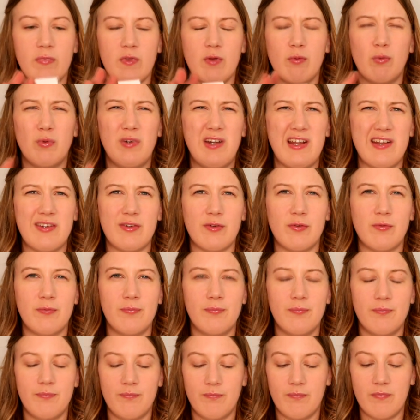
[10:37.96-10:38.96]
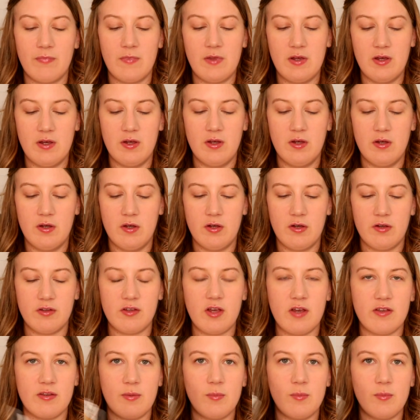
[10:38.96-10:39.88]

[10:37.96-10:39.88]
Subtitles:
or Lidl. Yes,